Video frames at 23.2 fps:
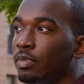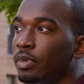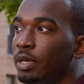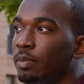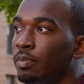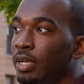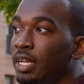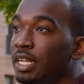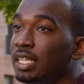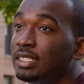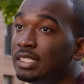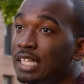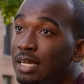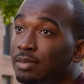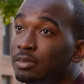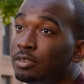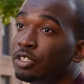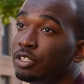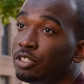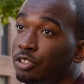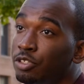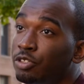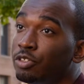many times
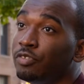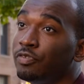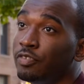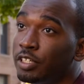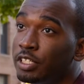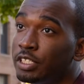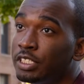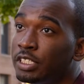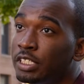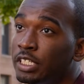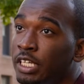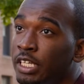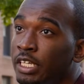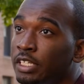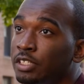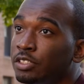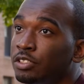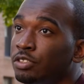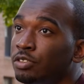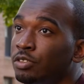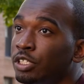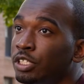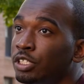in university,
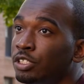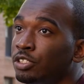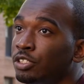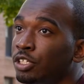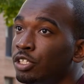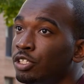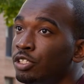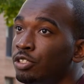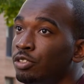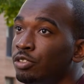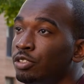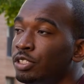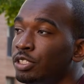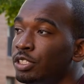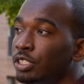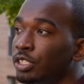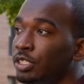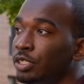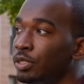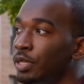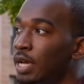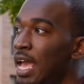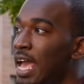students are used
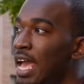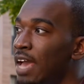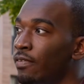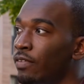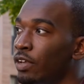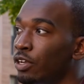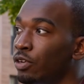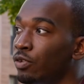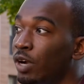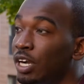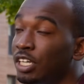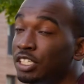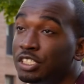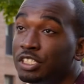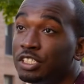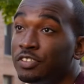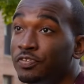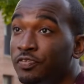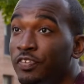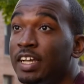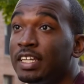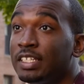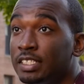to having
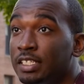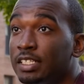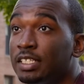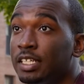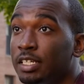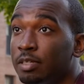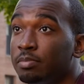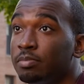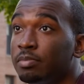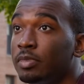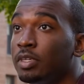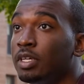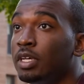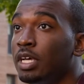questions fed to them.